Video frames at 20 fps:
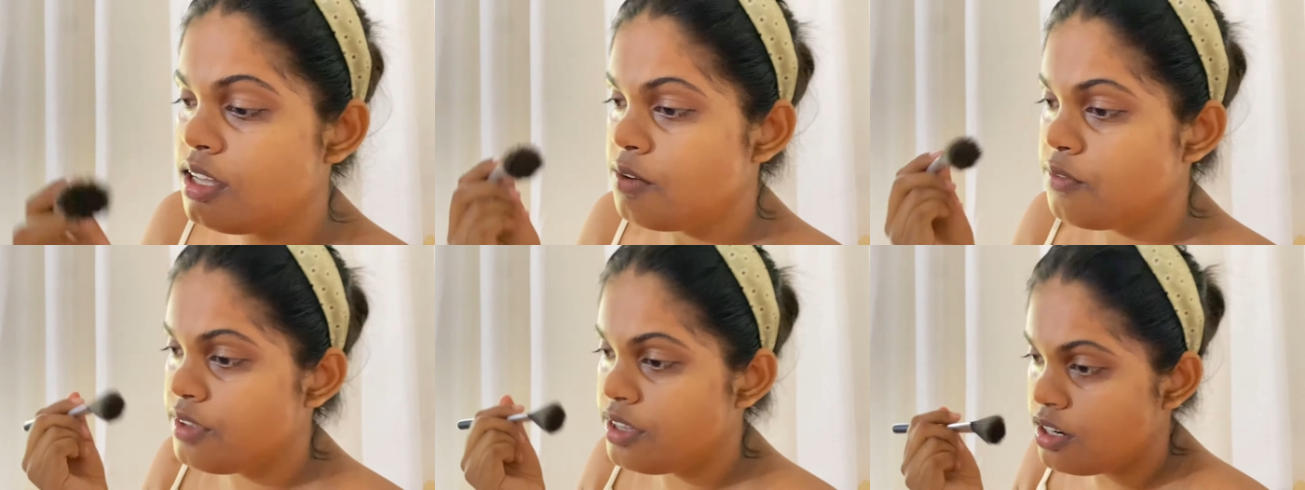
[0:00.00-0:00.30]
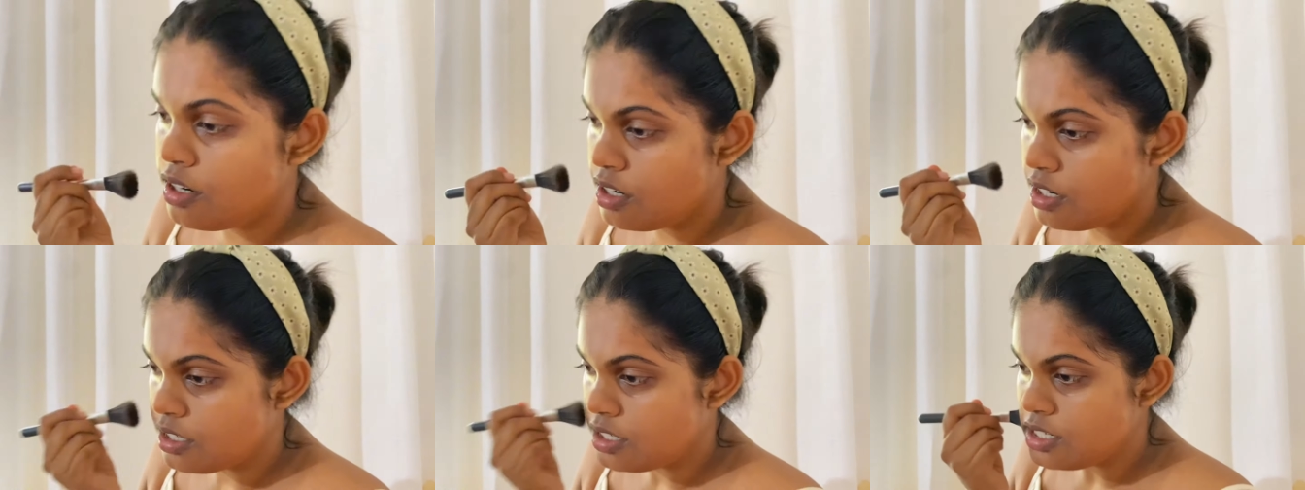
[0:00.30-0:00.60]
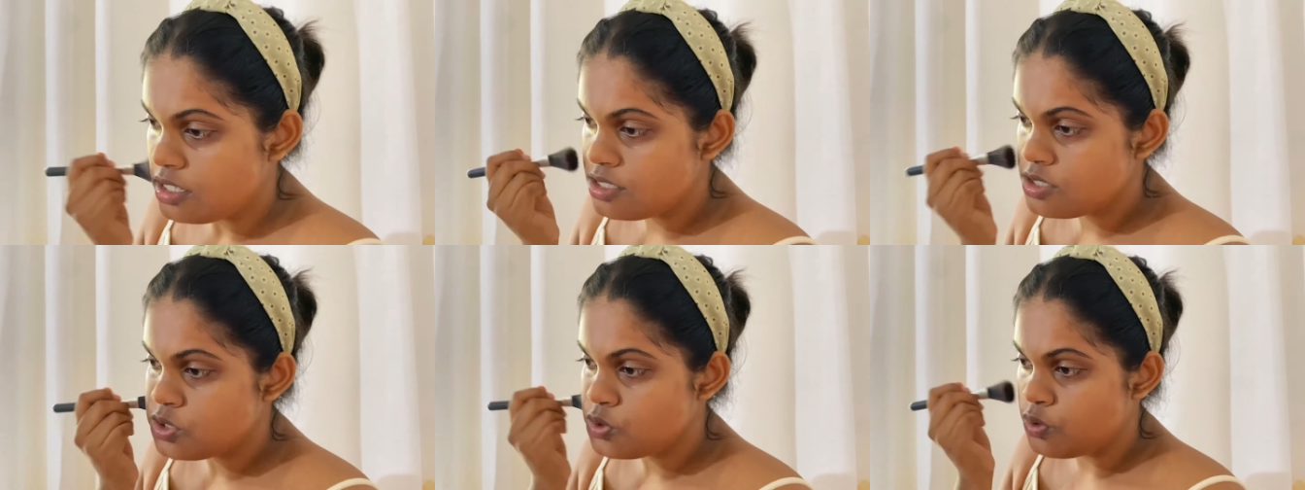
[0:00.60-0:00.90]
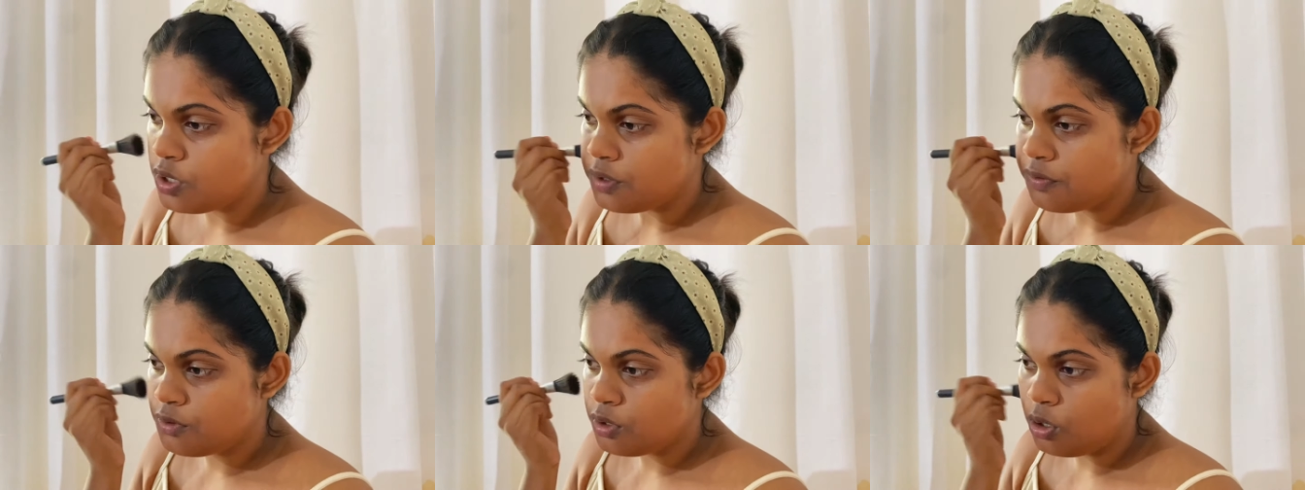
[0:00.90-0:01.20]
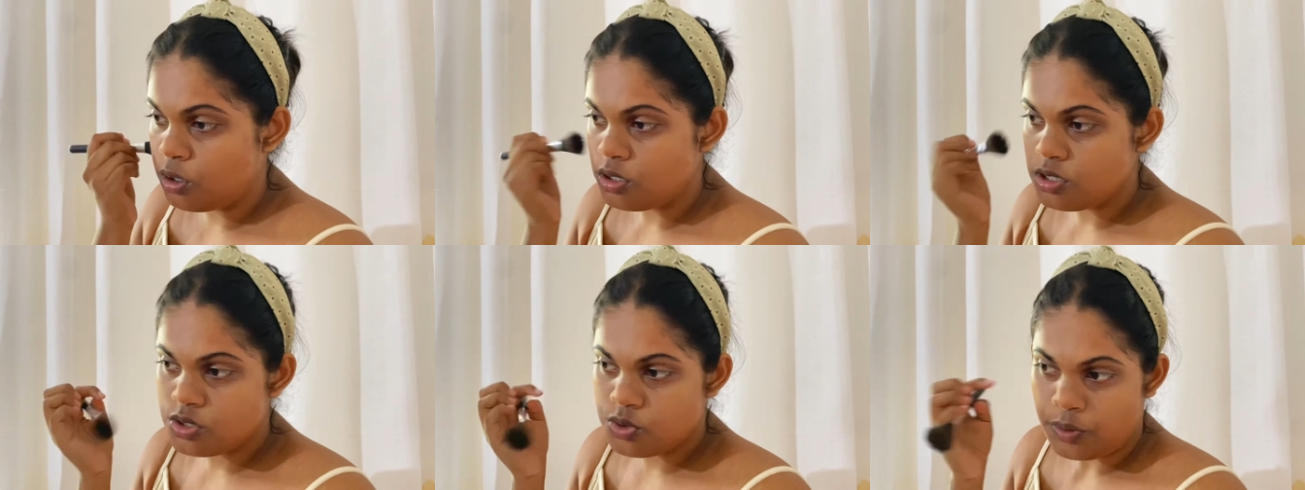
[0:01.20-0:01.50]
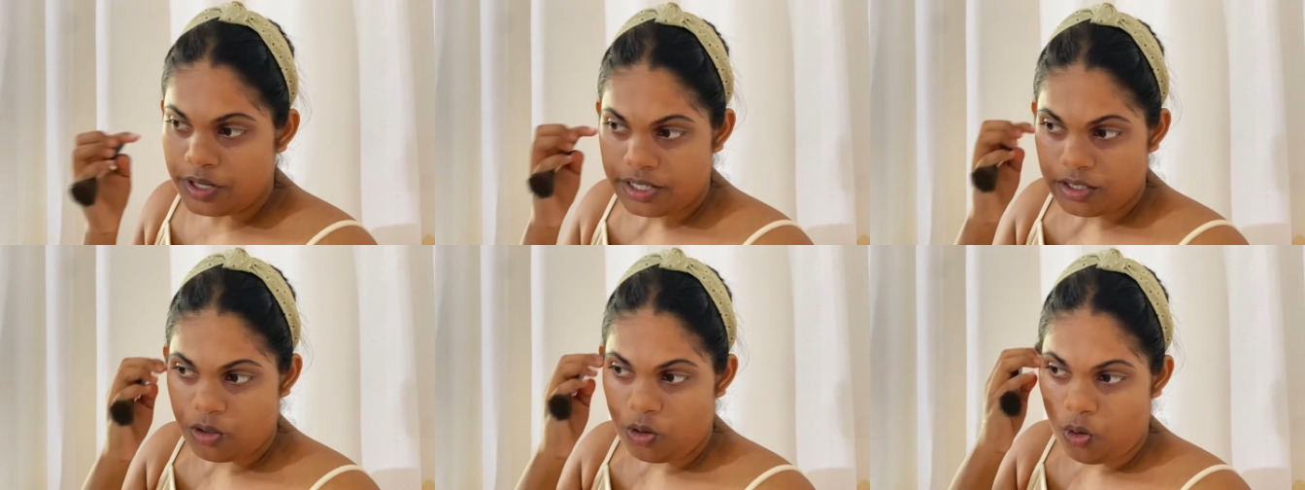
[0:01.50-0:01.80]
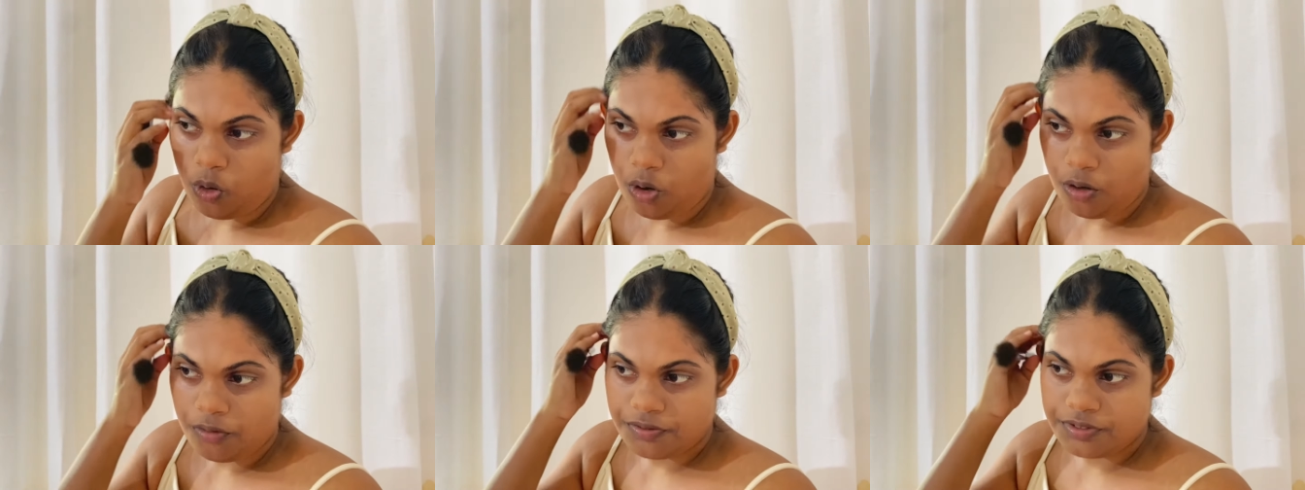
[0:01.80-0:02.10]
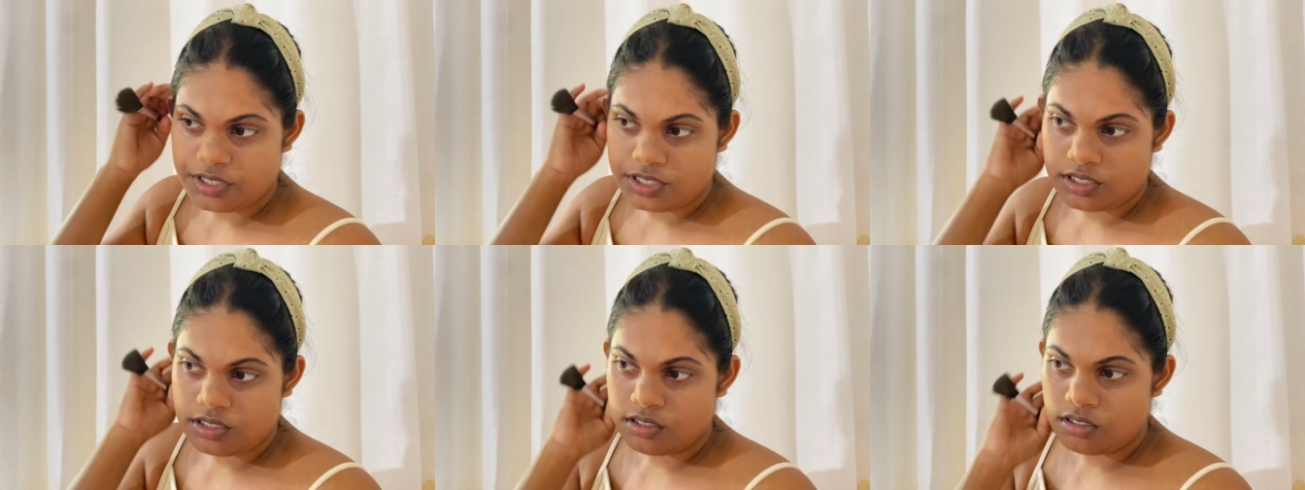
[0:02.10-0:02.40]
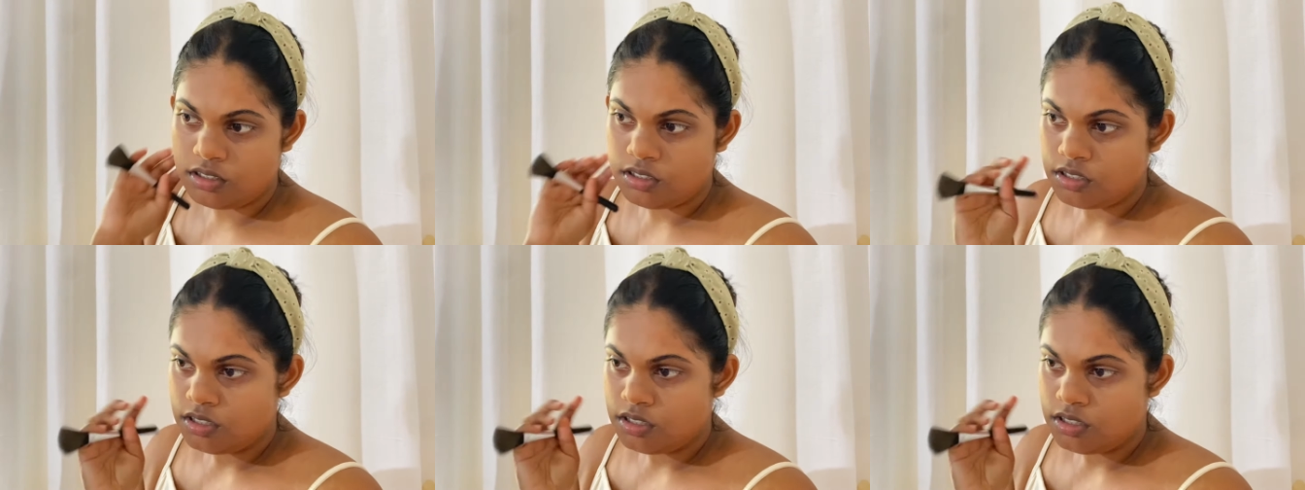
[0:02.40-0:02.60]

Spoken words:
where I get sweat often.